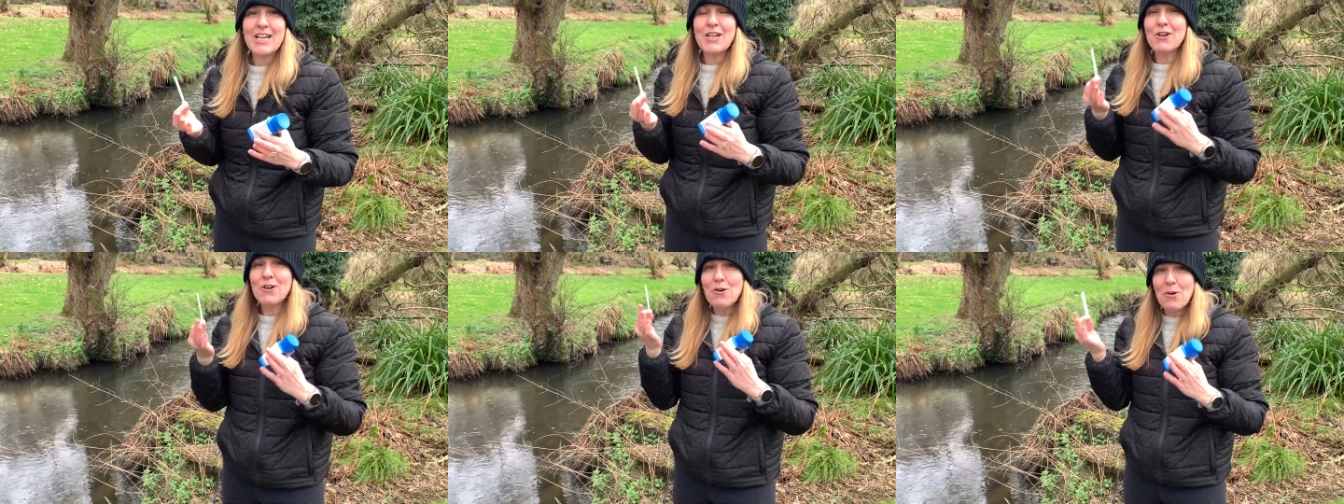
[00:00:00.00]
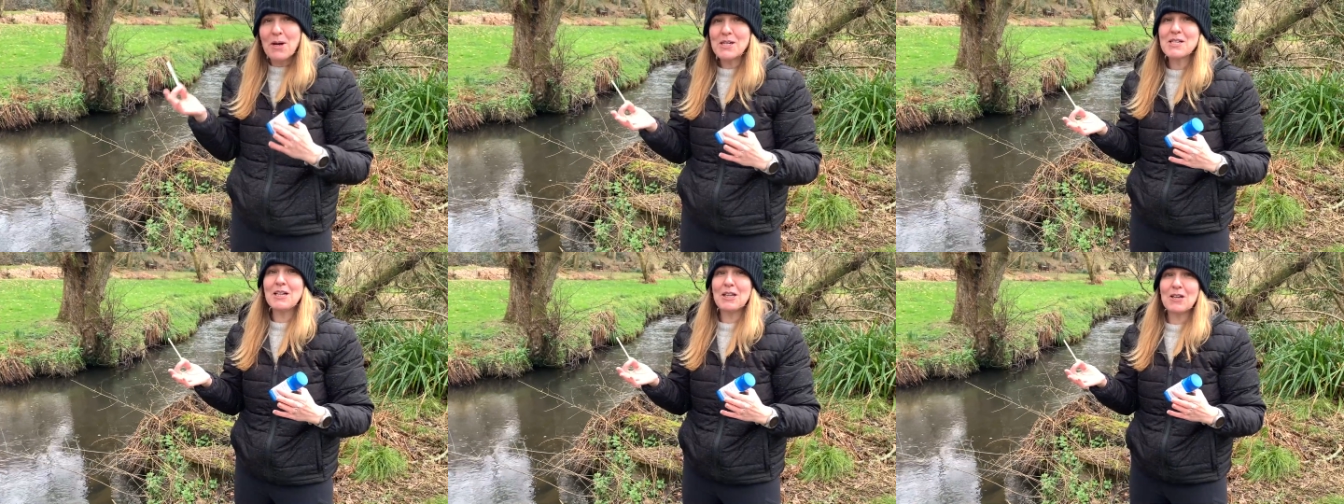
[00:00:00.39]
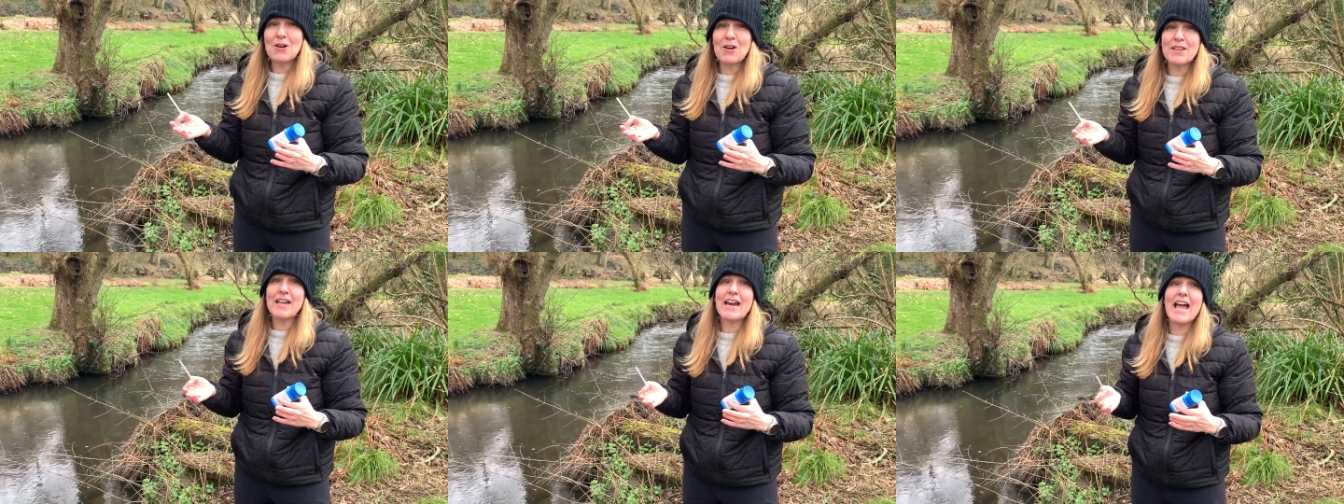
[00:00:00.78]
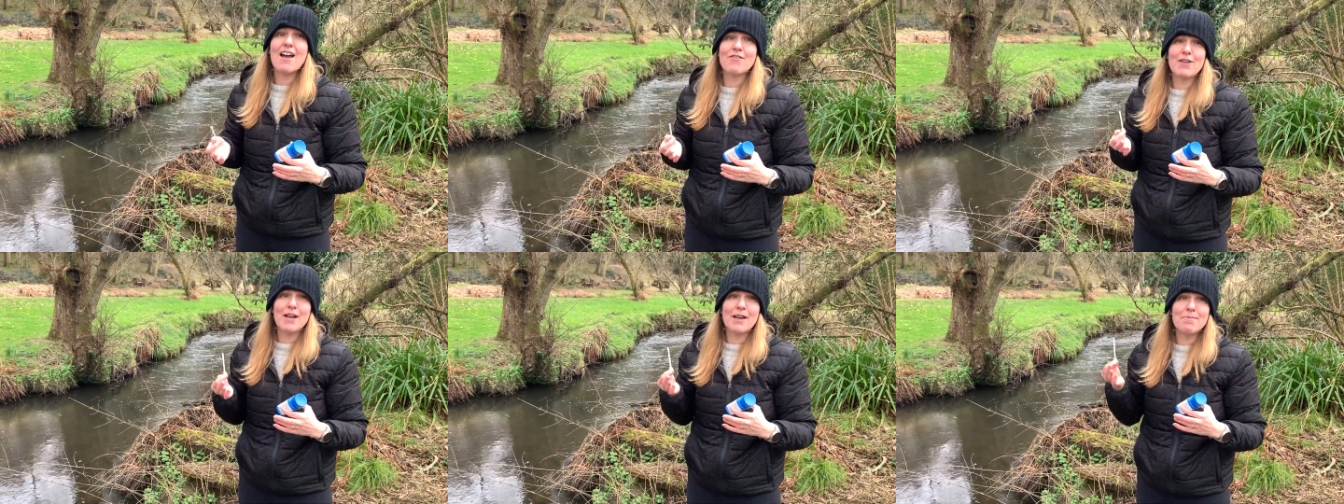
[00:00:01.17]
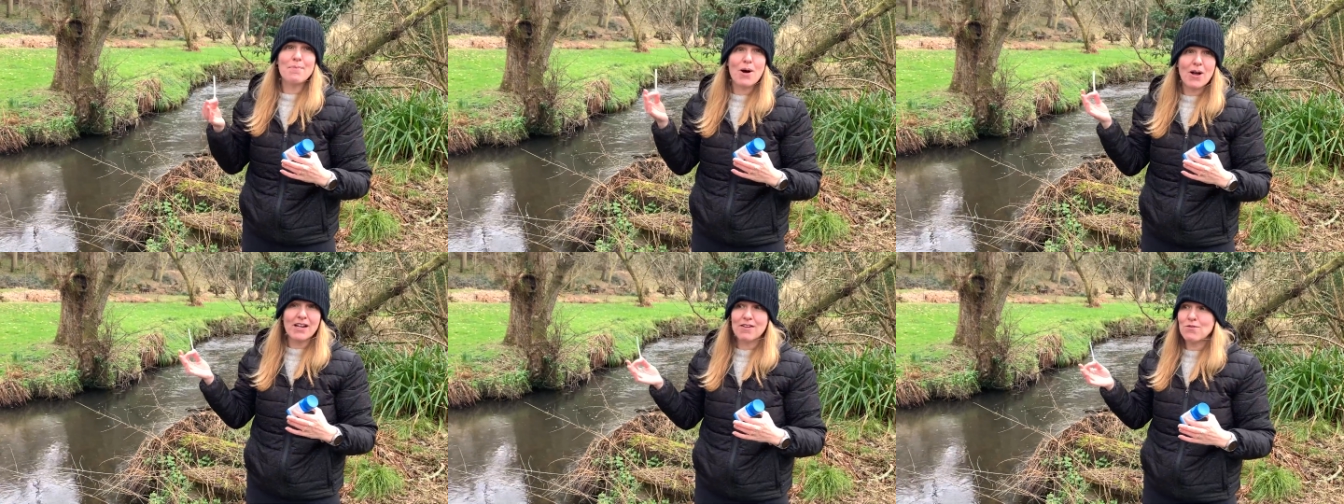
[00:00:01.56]
you're going to learn that every
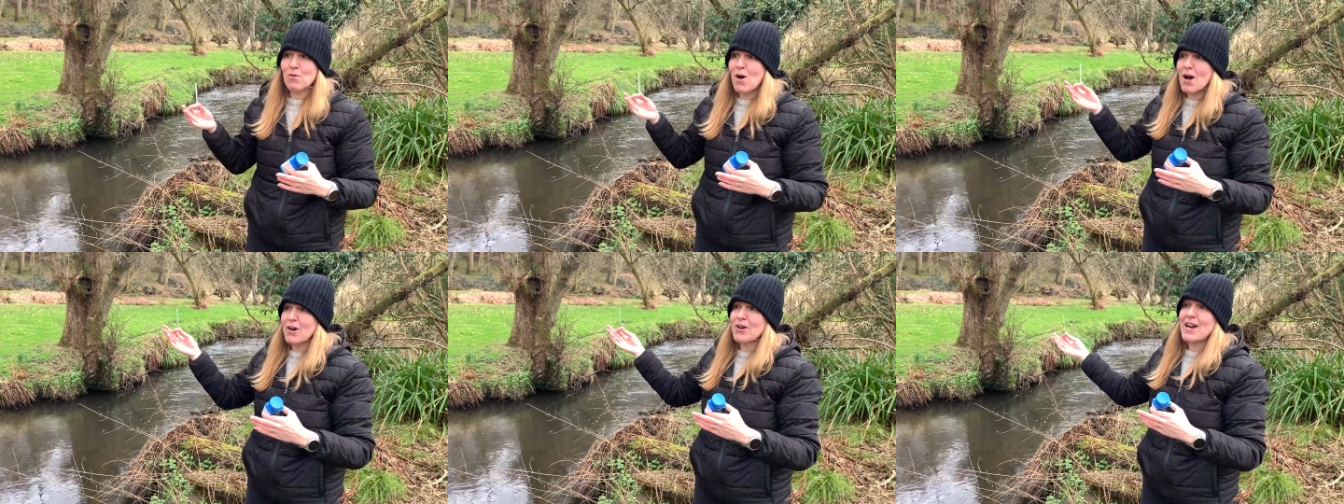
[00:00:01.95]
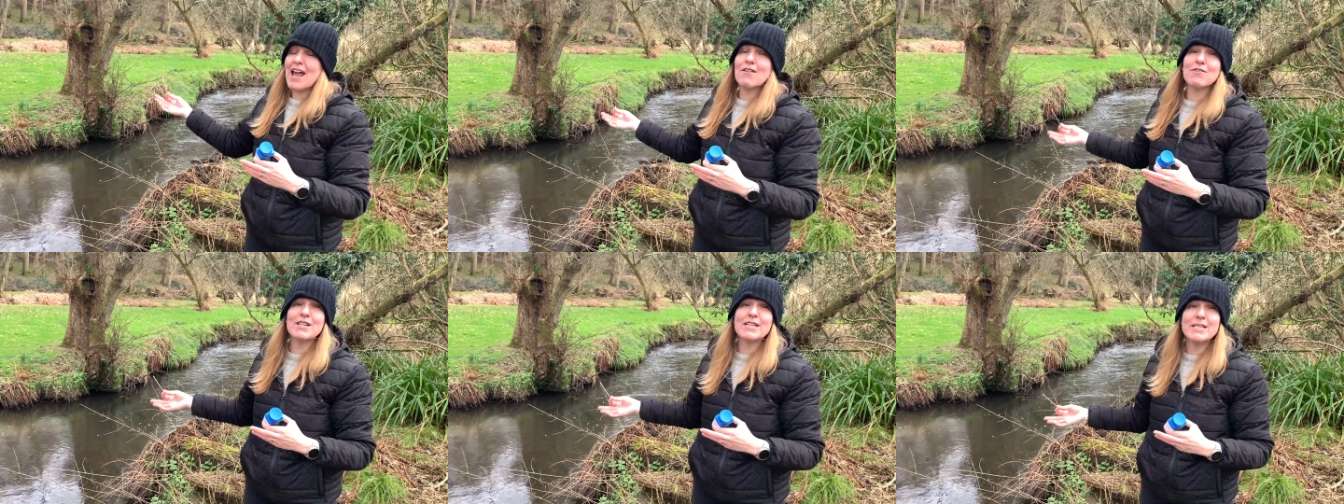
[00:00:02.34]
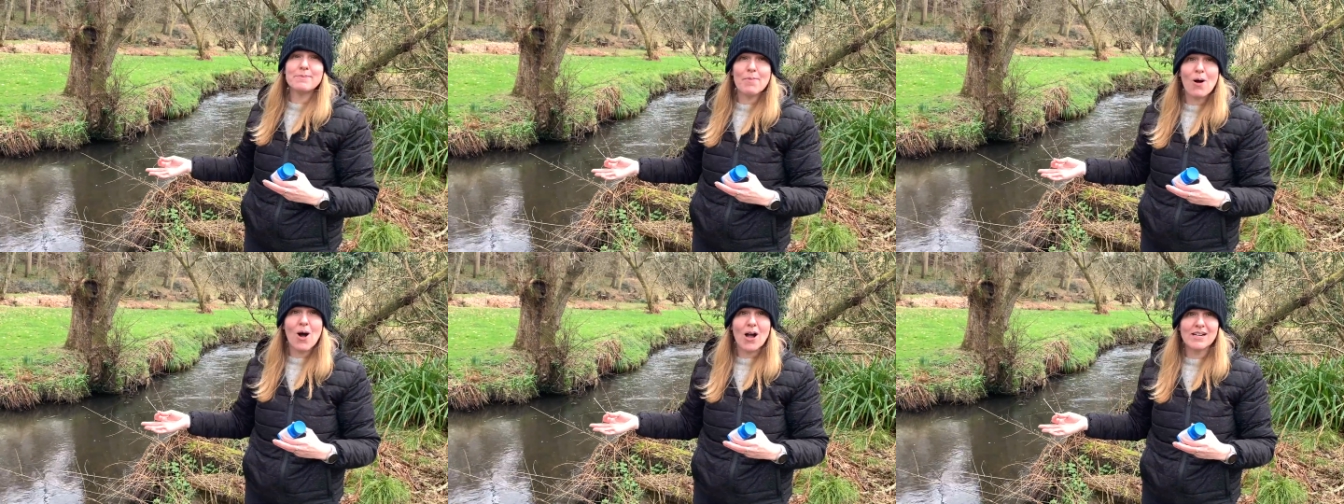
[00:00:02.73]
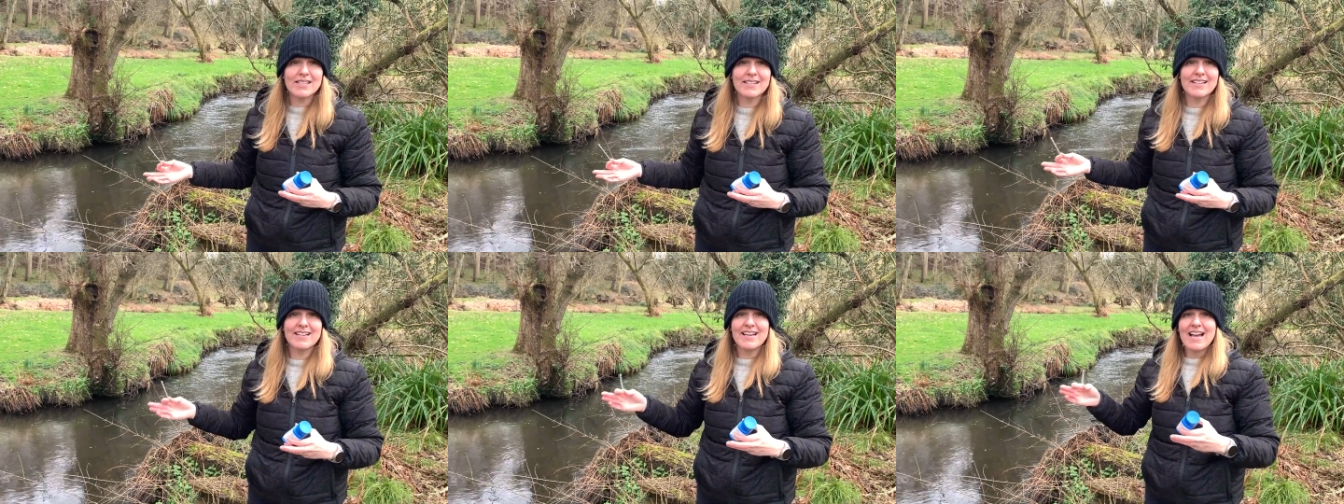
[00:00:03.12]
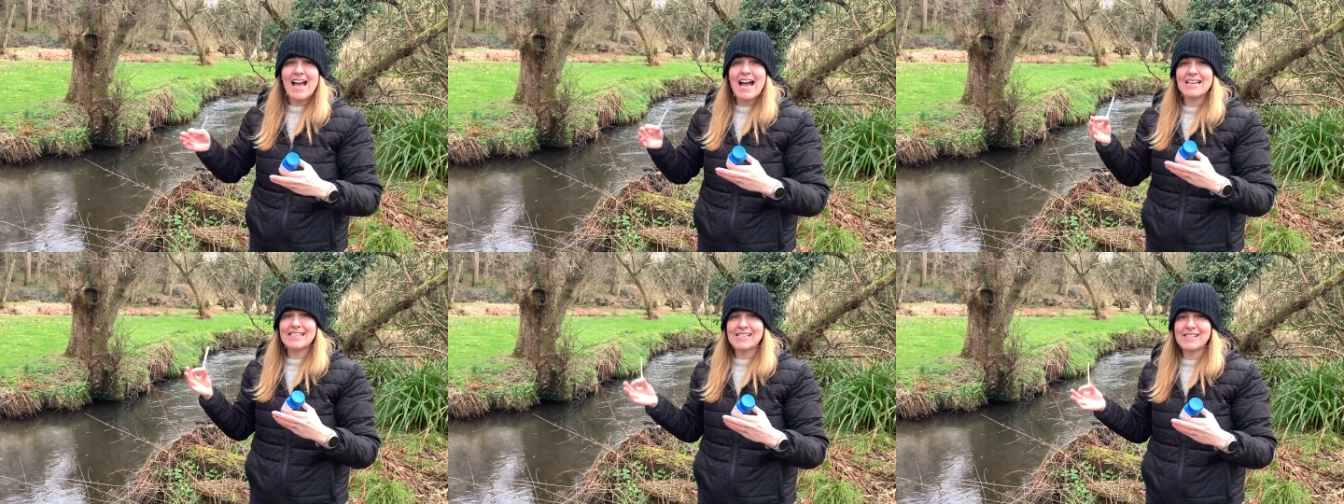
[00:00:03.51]
body of water and every spot
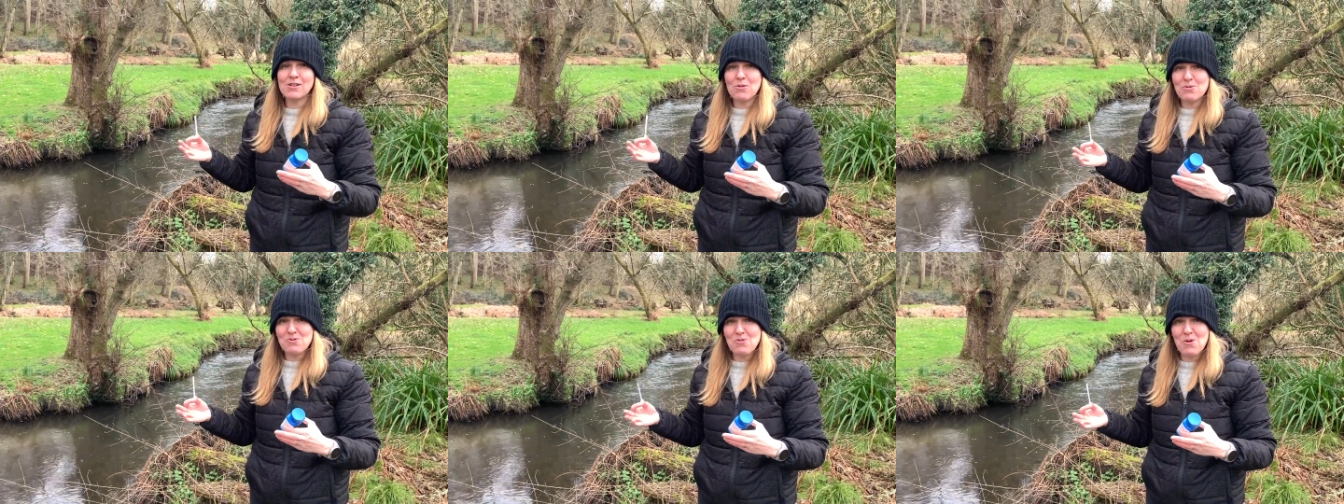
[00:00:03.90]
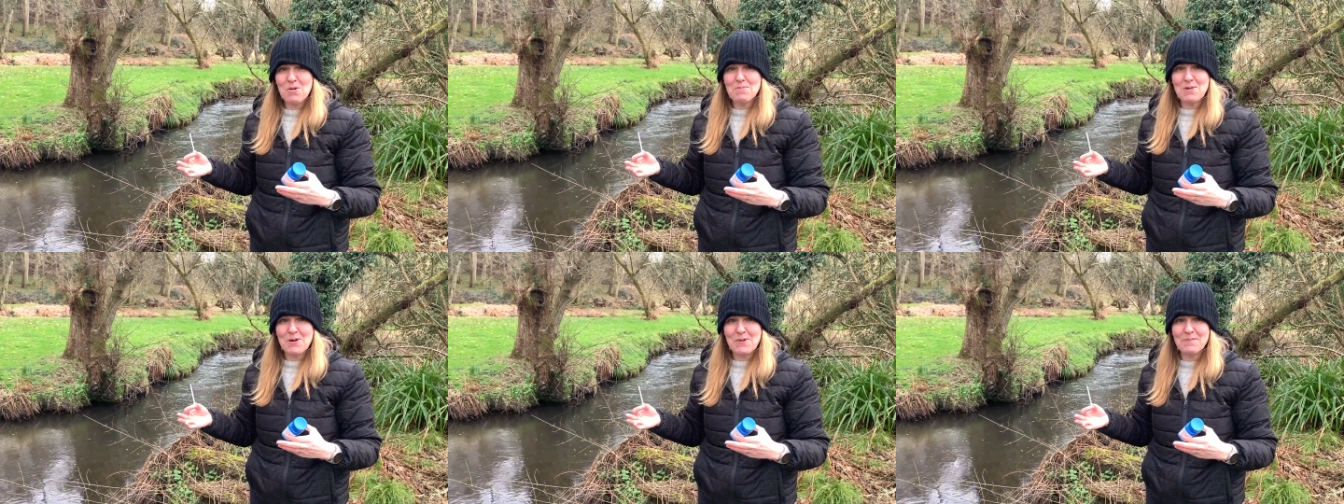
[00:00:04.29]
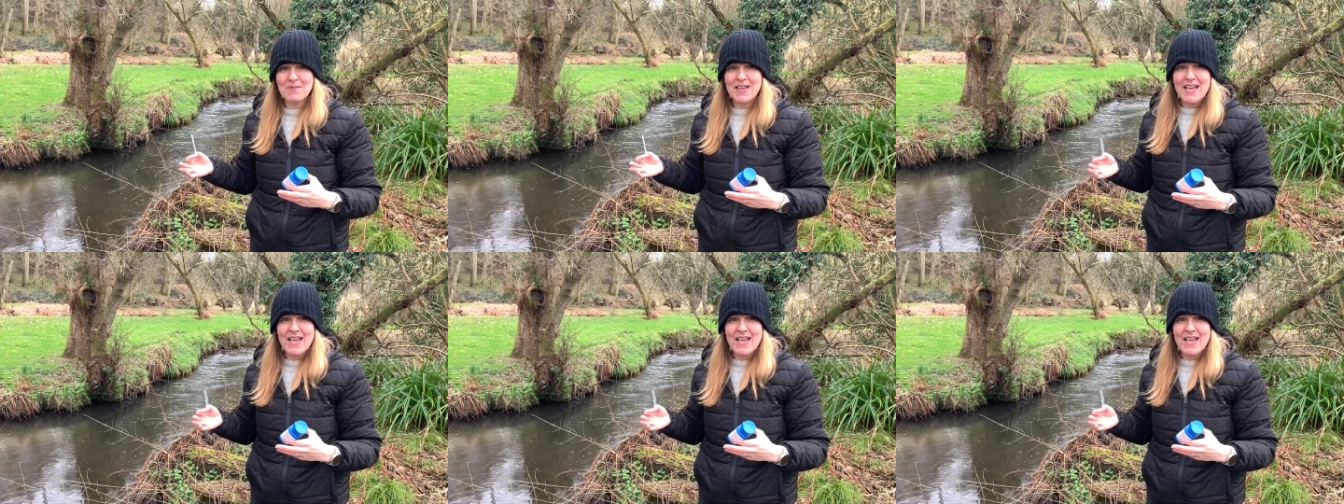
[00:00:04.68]
has its own normal.